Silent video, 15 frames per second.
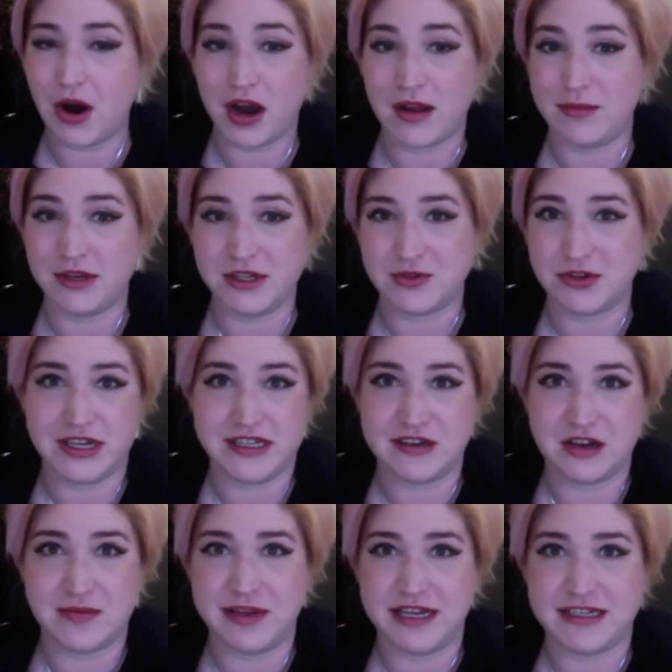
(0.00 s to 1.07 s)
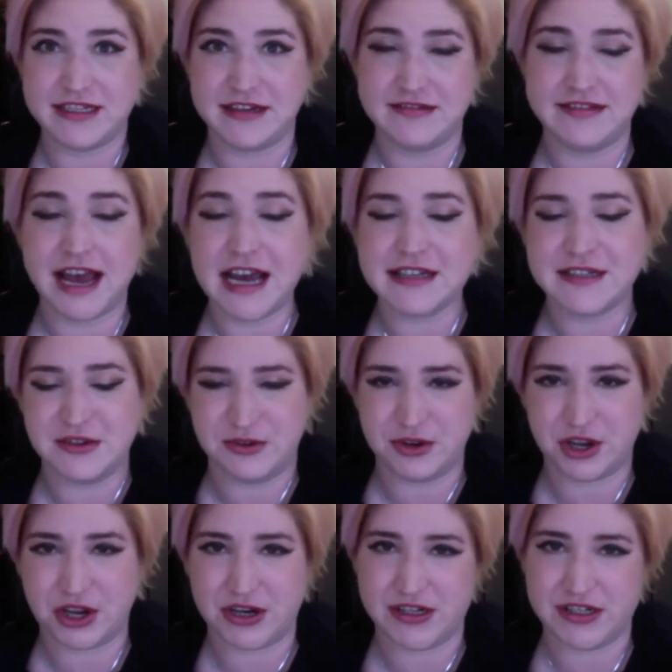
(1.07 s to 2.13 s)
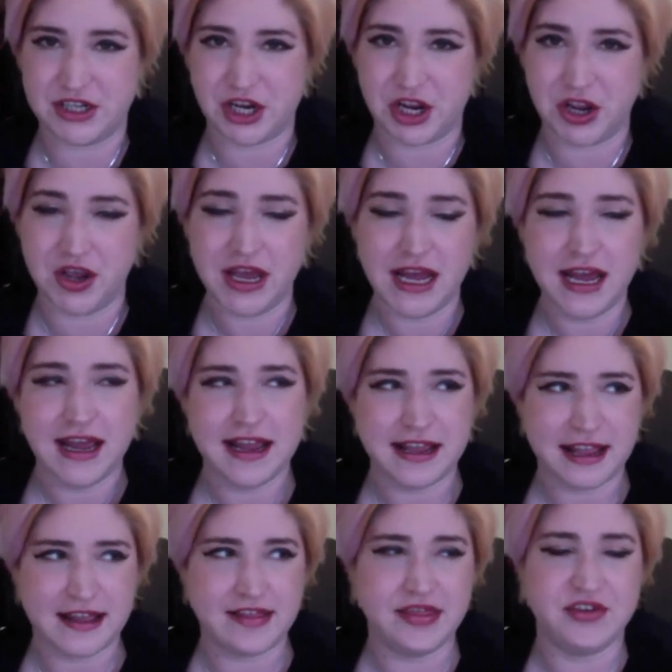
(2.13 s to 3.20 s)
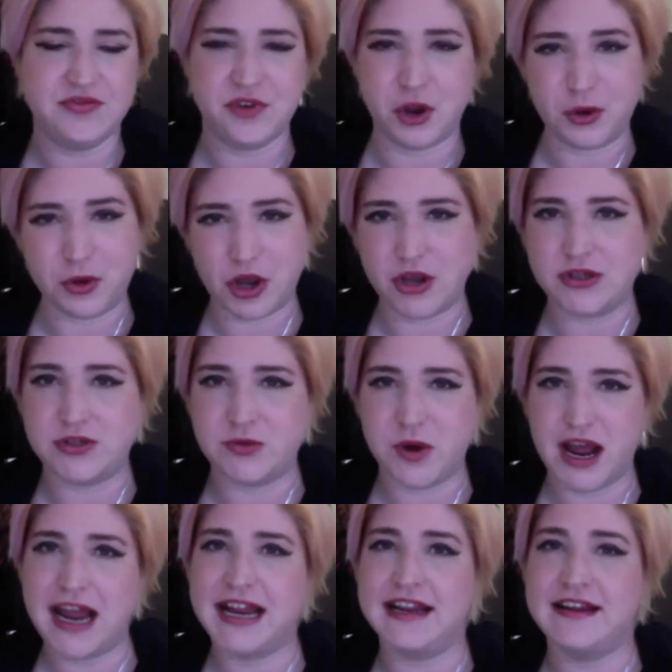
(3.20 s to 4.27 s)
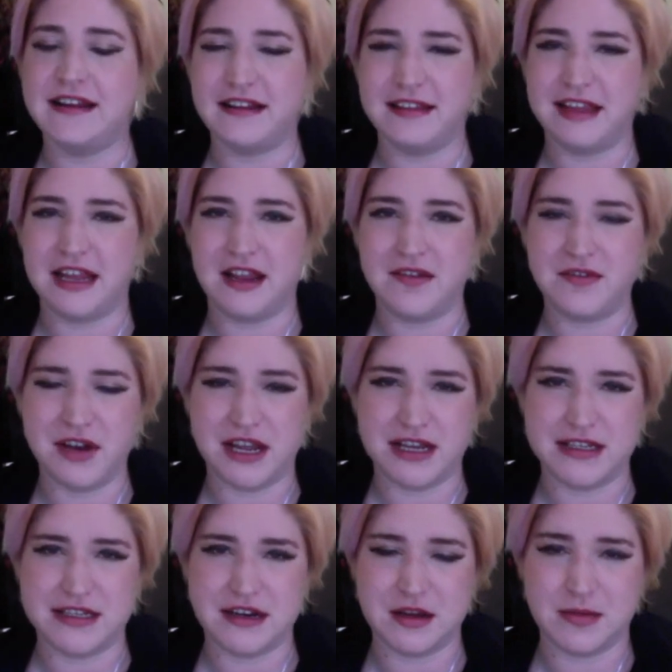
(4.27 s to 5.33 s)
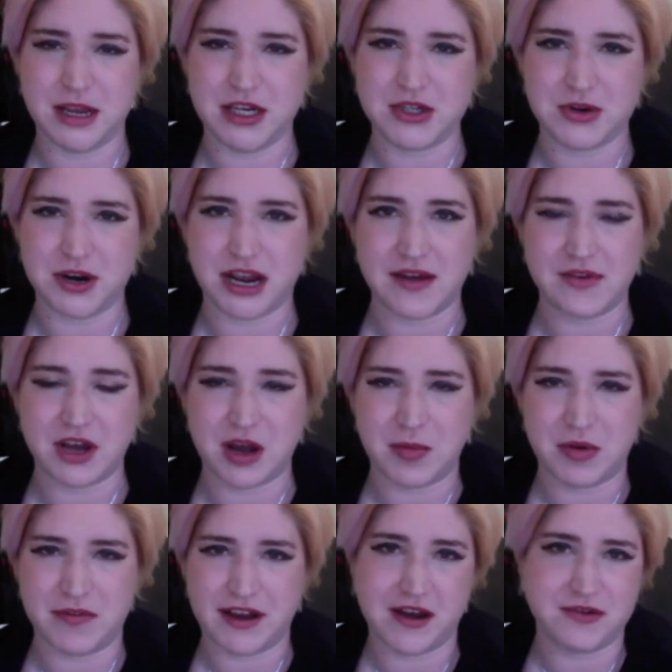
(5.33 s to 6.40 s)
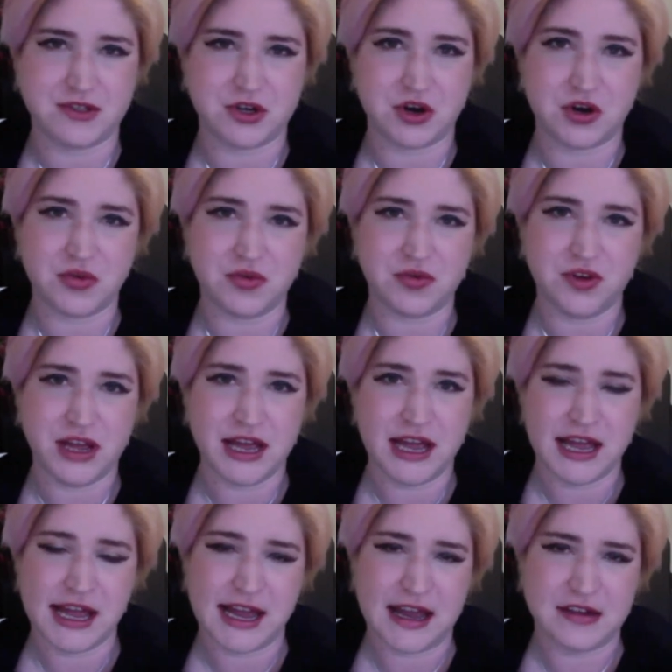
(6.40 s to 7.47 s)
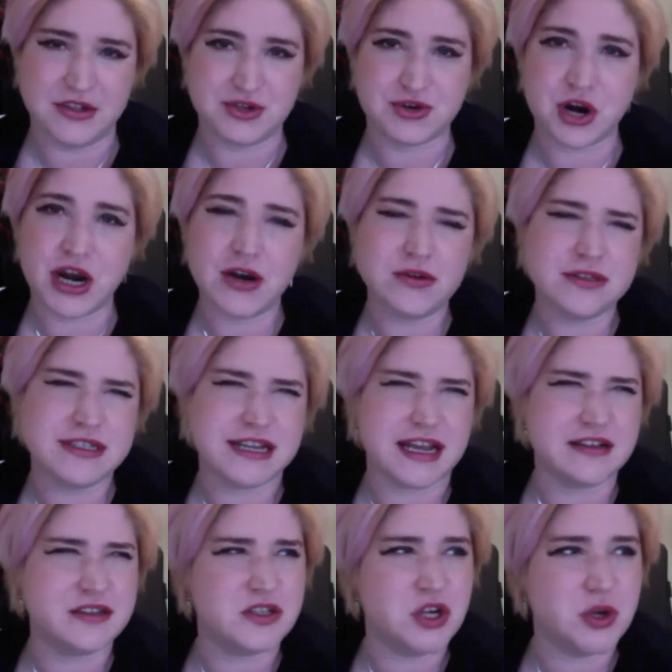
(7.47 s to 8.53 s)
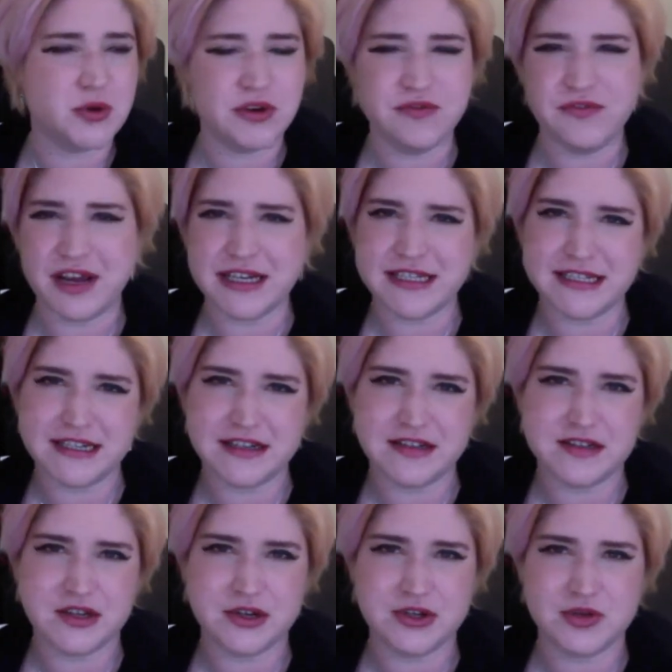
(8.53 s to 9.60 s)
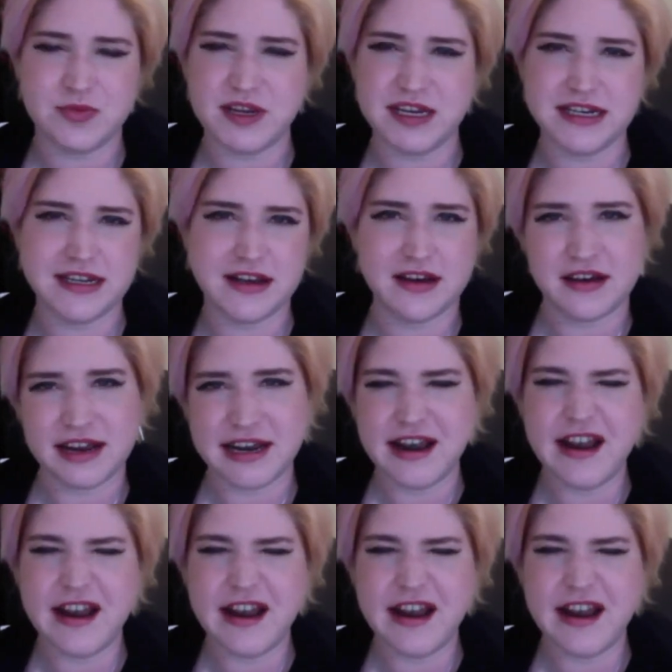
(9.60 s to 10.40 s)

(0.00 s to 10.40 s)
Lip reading: high my screen time is, and that's not good. So again, the phone goes away in the evenings, and I make sure I have a couple of hours off and try not to get too invested in social media. I